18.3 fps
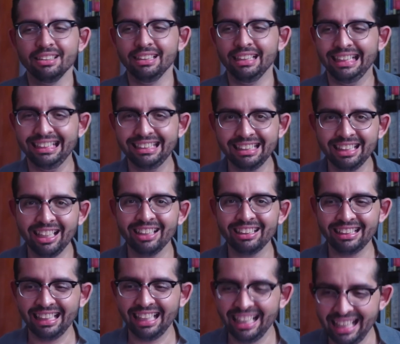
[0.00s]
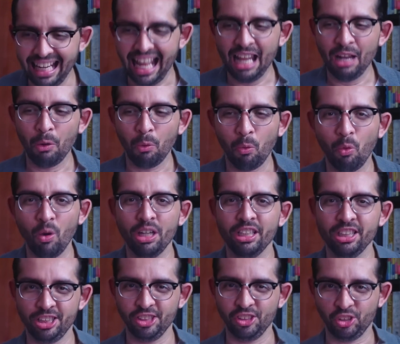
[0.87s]
It's not that I
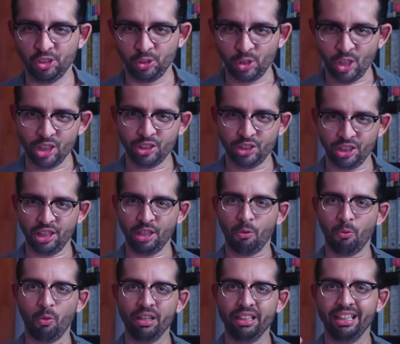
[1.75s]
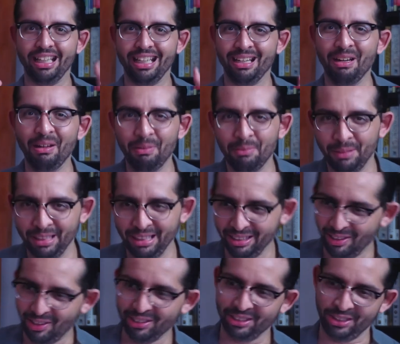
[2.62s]
wanted destruction, I want
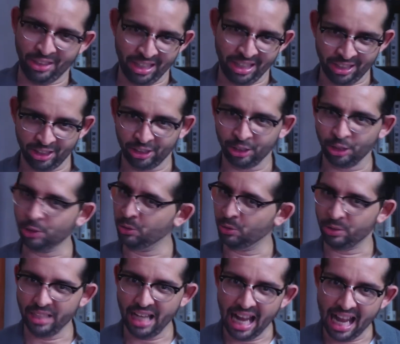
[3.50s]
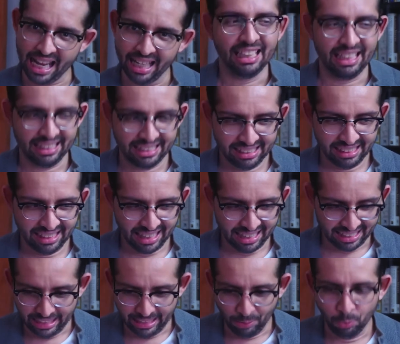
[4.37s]
every other character to die. It's
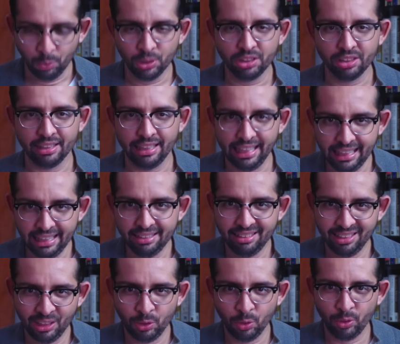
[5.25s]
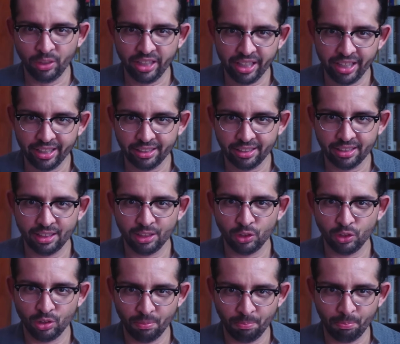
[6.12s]
that it was easy to get
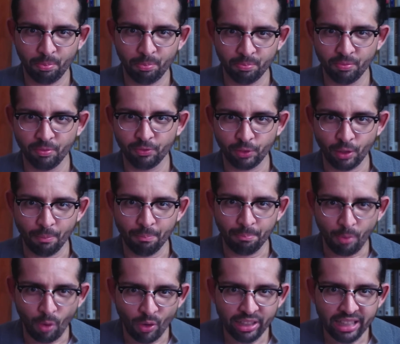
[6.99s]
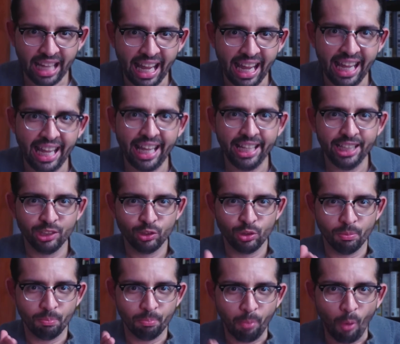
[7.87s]
to from point A
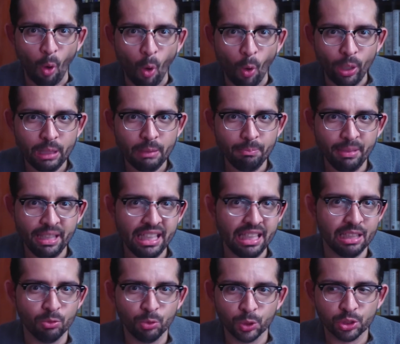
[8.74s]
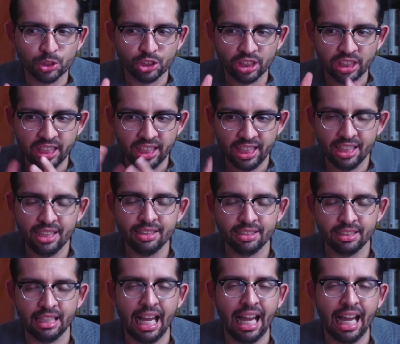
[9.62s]
to point B. It was easy.